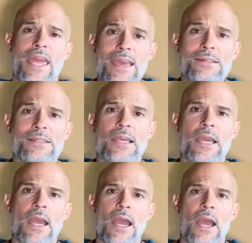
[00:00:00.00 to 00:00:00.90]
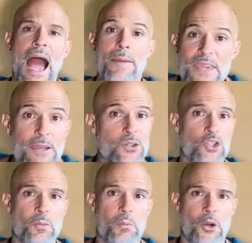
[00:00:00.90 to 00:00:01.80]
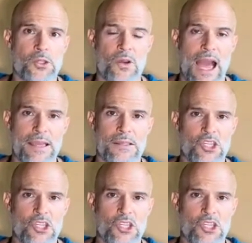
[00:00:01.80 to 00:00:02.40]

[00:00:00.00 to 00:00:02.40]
is, I'm here to support you guys.